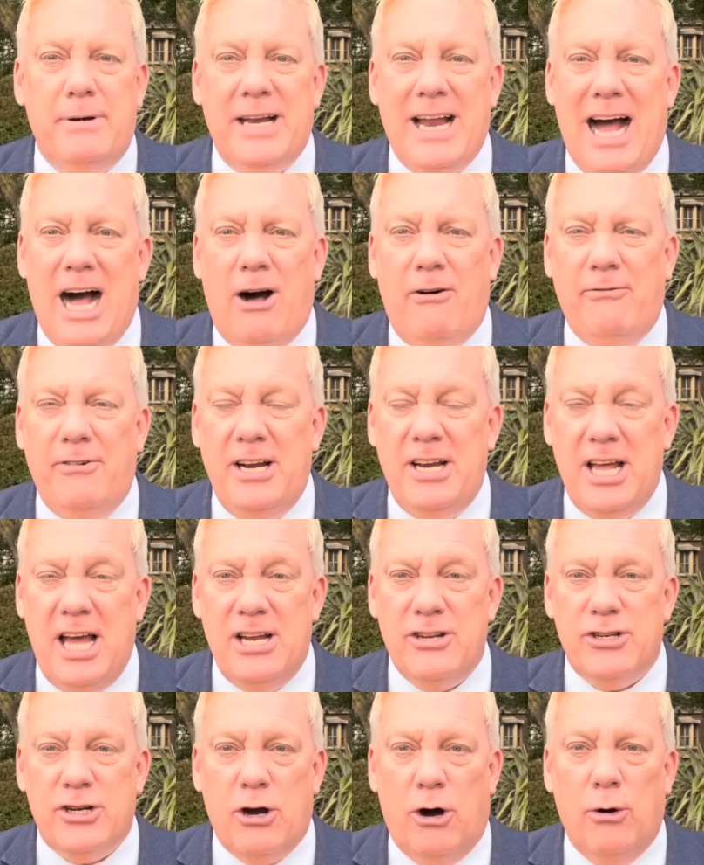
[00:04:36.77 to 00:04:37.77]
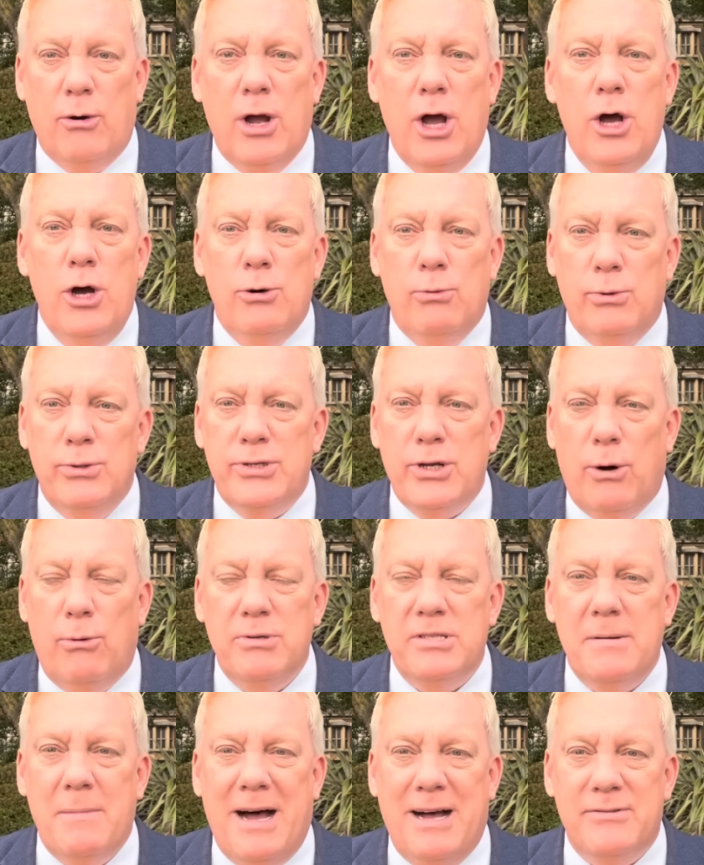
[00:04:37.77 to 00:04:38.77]
But Alfred Hitchcock was
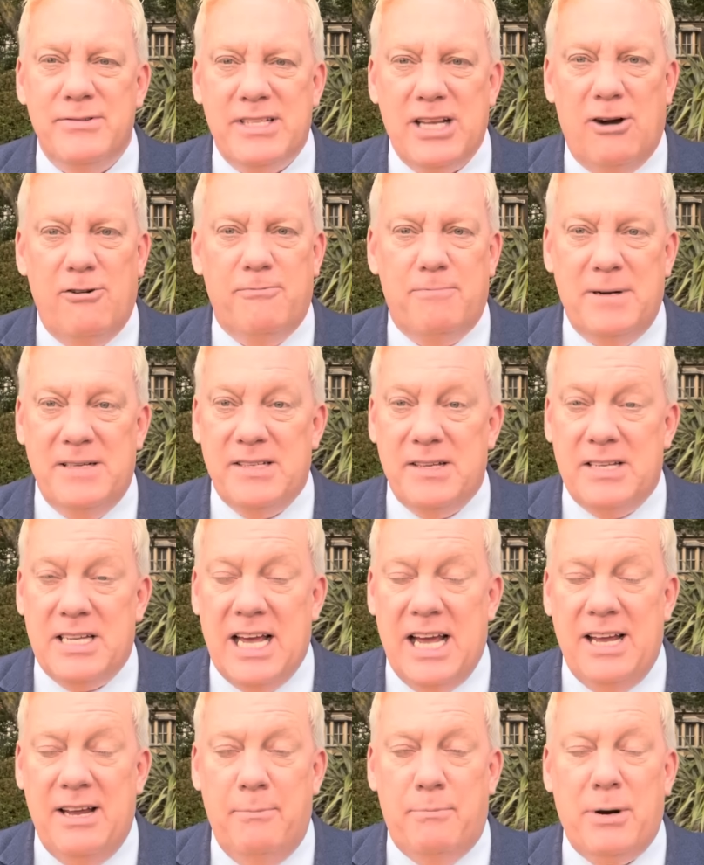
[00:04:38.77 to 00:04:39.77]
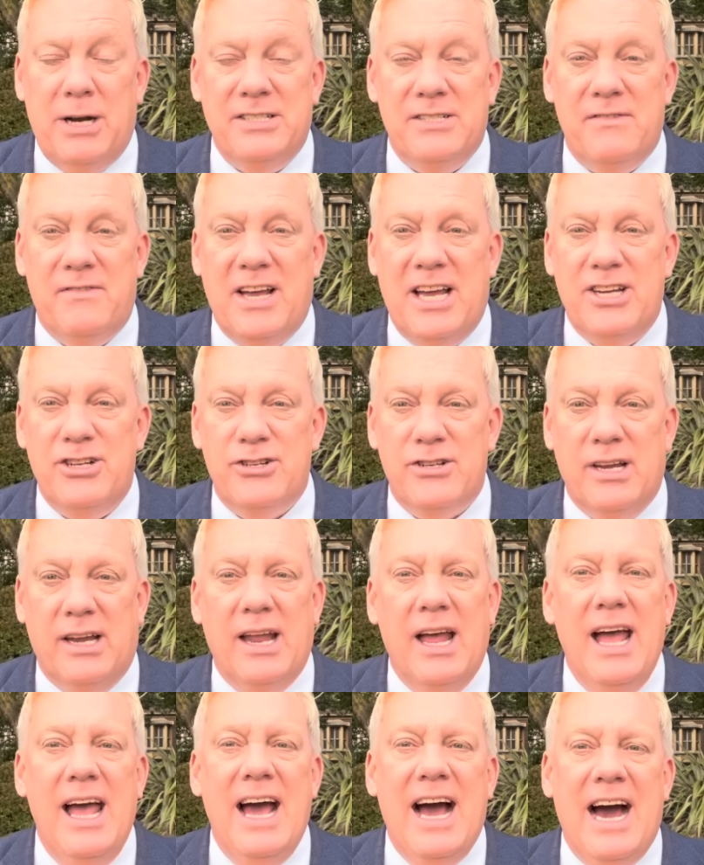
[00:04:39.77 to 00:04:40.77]
always about self-preservation,
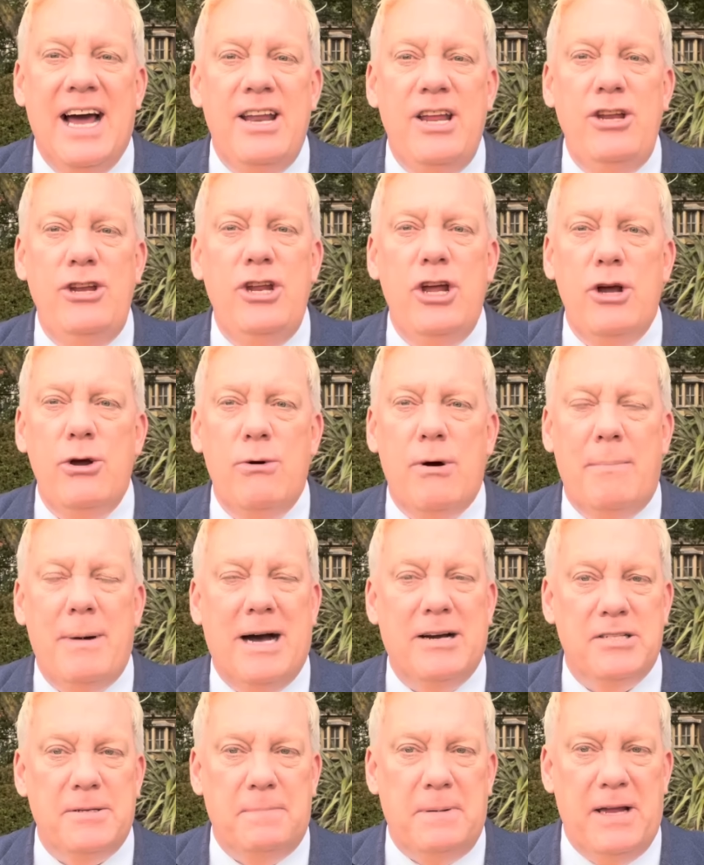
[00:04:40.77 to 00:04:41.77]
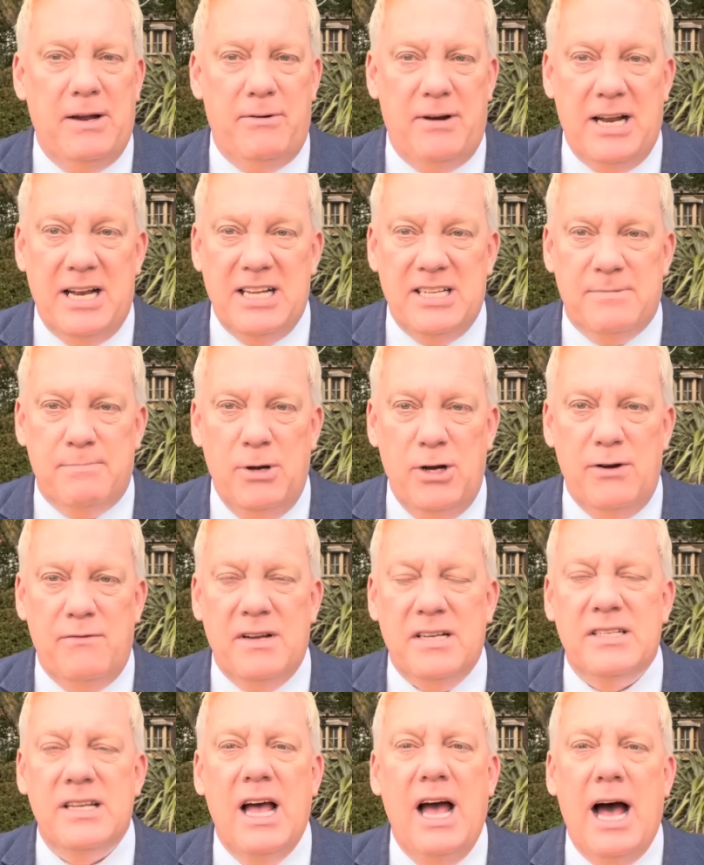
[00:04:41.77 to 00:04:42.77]
and he knew about appearing in his
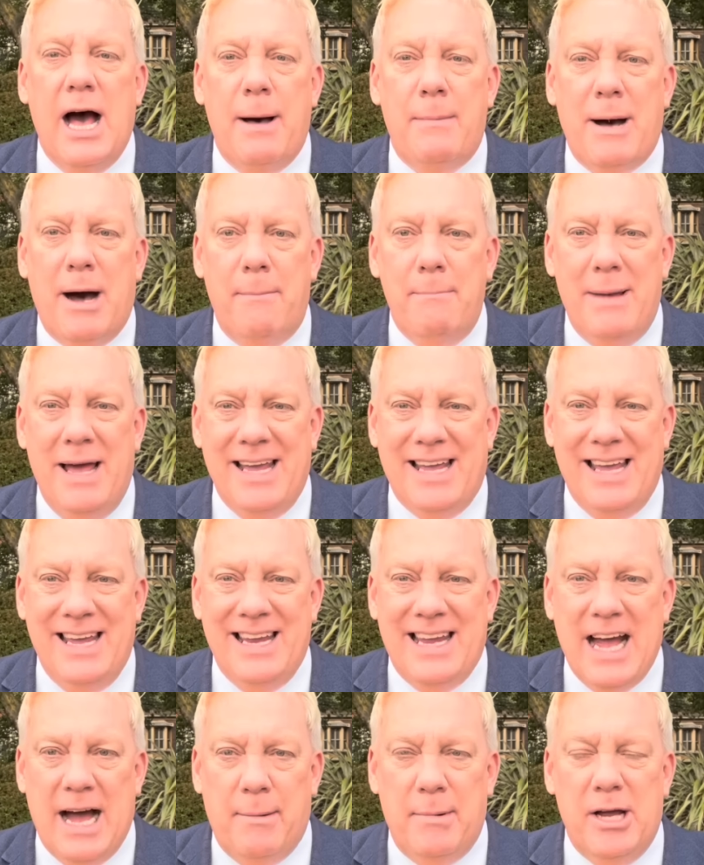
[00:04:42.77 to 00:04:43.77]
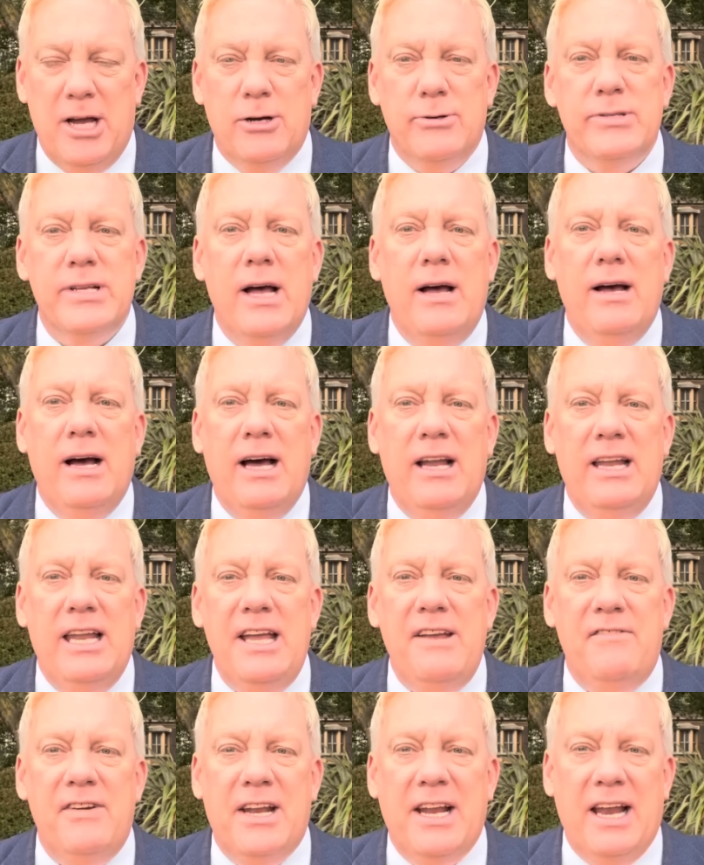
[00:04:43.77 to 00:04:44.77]
movies, about making cameos and
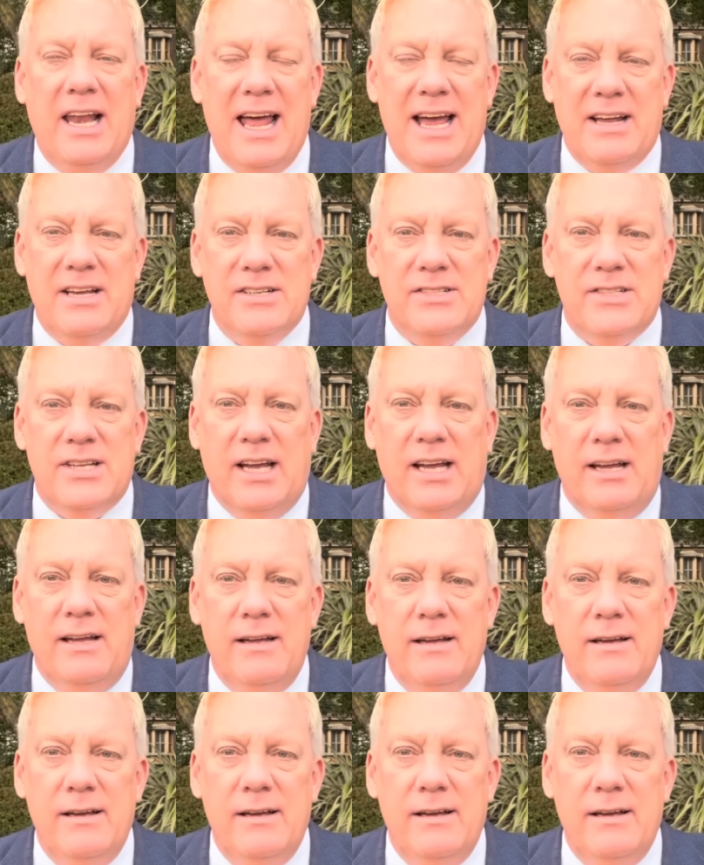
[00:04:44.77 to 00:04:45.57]
leaving a legacy.